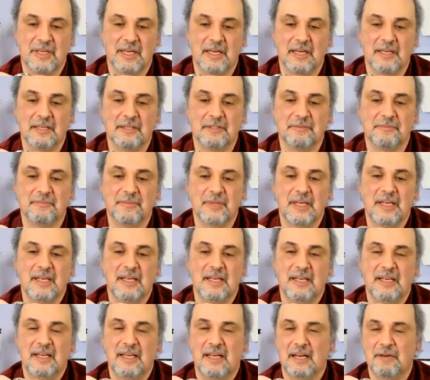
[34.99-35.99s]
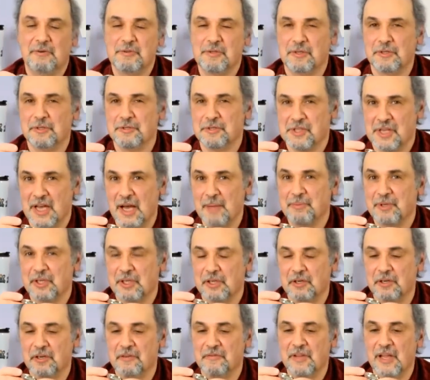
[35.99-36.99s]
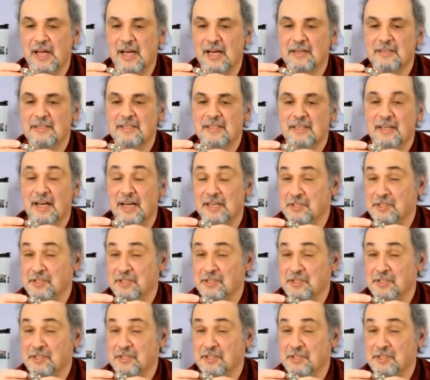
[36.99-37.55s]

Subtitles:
and I was a little skeptical of that.